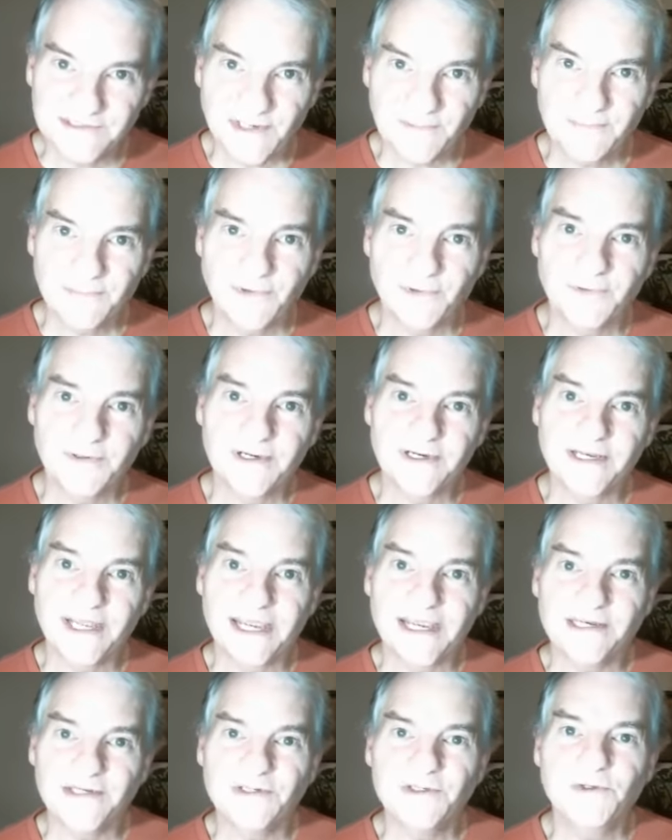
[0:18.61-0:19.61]
uploaded
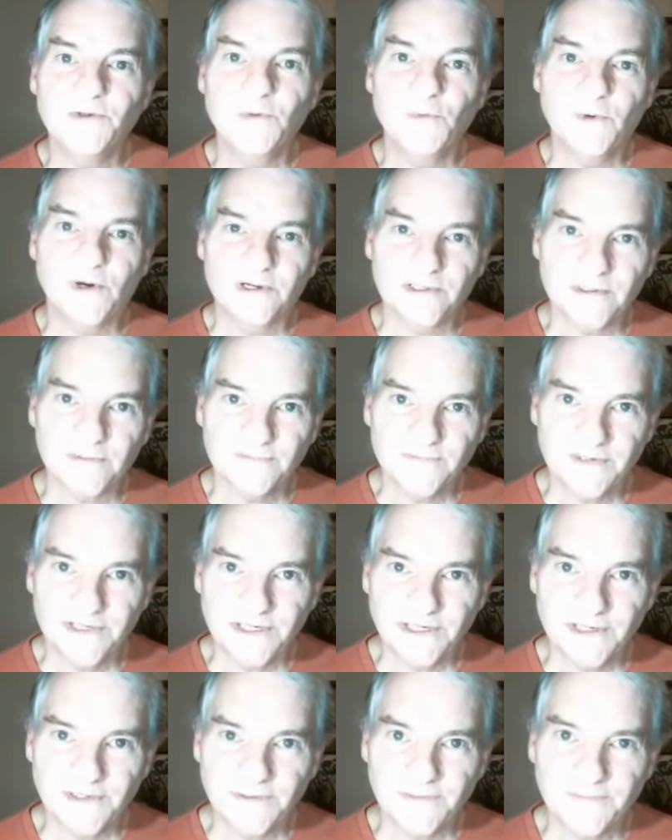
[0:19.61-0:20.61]
a new welcome
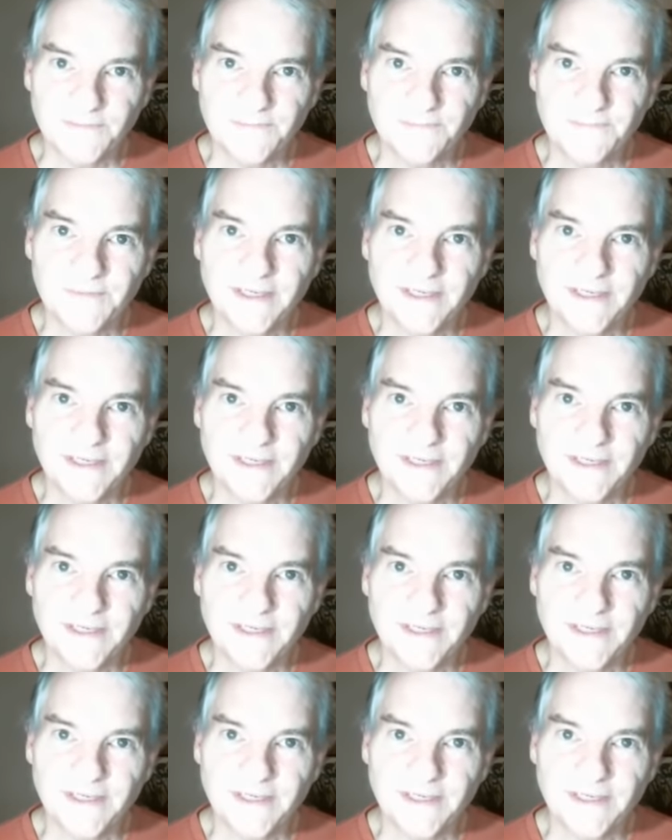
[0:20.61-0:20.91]
video.